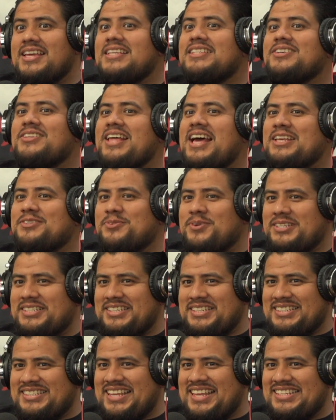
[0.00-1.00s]
So that's why
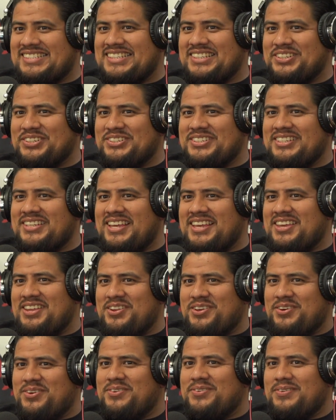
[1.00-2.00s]
it gets a little
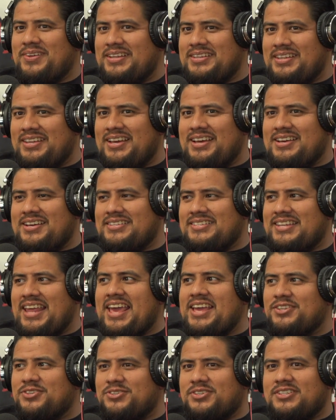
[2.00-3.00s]

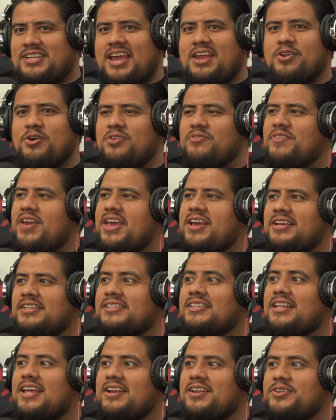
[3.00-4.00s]
dangerous. I know in Vegas,
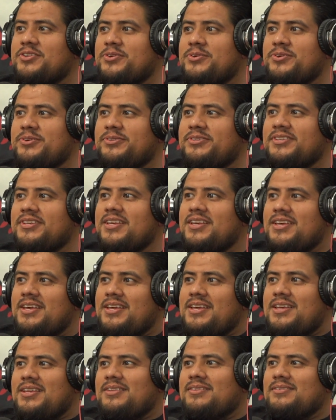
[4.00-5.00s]
a lot lot of dudes
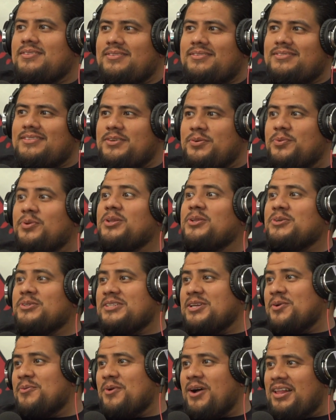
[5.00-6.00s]
will lose
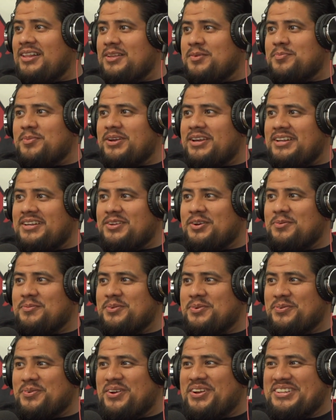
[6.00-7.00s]
their wallet bringing home
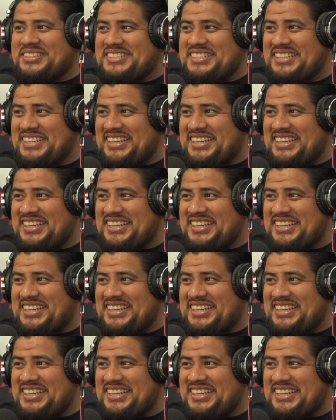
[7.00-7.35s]
the wrong chick.